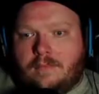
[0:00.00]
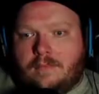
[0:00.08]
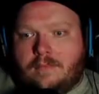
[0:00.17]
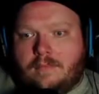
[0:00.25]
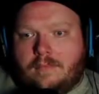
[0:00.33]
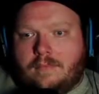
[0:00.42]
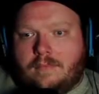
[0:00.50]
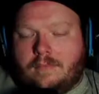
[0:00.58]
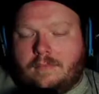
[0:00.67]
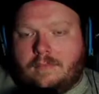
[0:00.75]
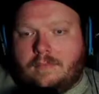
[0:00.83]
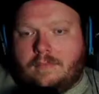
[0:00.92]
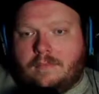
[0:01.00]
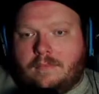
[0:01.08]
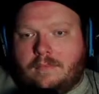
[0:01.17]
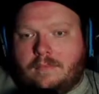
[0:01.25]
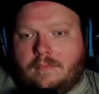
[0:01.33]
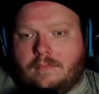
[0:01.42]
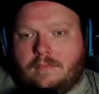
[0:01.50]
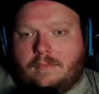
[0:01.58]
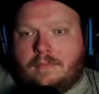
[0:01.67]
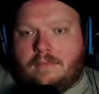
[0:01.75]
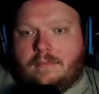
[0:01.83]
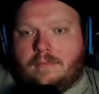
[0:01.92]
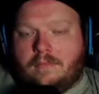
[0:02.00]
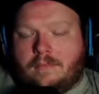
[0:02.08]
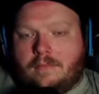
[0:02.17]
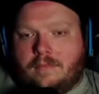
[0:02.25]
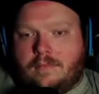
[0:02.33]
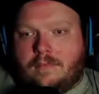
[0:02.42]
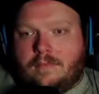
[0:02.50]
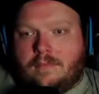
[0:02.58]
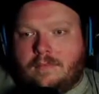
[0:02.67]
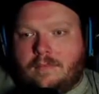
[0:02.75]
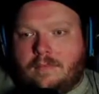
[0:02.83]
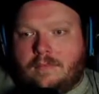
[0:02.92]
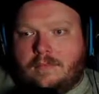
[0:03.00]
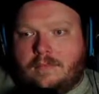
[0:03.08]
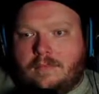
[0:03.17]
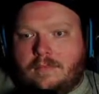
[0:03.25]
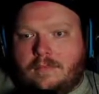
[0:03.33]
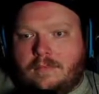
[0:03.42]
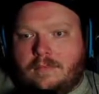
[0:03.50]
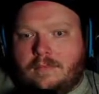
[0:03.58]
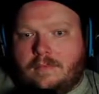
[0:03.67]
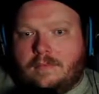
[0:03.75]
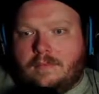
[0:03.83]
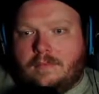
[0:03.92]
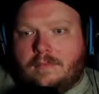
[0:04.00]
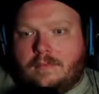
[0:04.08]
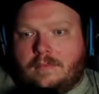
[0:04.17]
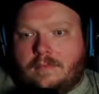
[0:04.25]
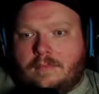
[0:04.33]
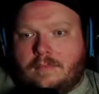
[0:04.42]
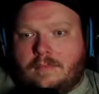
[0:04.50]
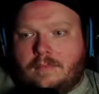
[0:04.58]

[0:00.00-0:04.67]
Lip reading: No words are spoken by the person on screen.